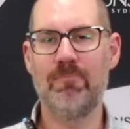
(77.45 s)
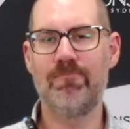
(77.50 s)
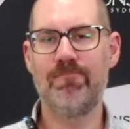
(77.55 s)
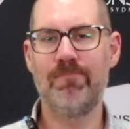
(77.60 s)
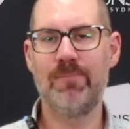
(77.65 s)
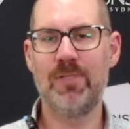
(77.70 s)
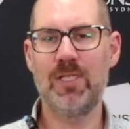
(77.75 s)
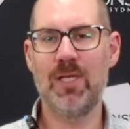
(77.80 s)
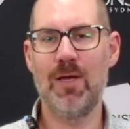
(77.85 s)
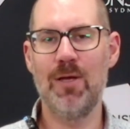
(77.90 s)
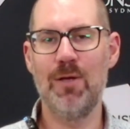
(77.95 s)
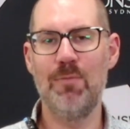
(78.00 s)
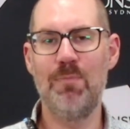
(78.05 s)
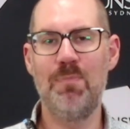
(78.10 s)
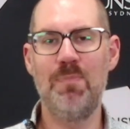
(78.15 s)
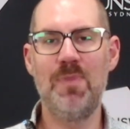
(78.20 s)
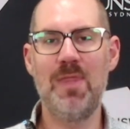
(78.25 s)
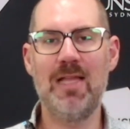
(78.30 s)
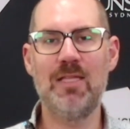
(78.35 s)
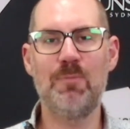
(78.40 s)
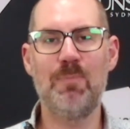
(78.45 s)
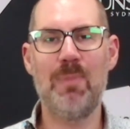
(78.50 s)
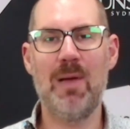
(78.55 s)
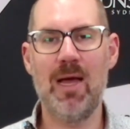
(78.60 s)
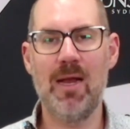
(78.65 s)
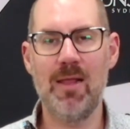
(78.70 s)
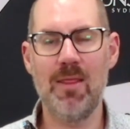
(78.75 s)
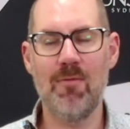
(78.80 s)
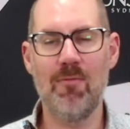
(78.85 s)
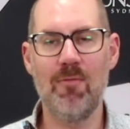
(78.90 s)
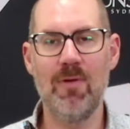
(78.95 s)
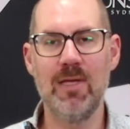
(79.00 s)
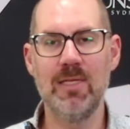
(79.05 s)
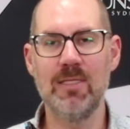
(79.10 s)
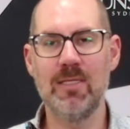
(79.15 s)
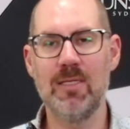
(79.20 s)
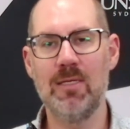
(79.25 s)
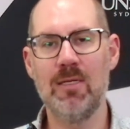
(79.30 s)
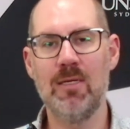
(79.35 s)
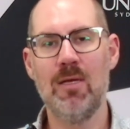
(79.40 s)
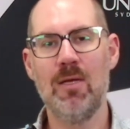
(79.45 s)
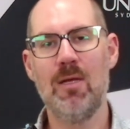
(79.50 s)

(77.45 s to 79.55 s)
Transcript: So that's part of the reason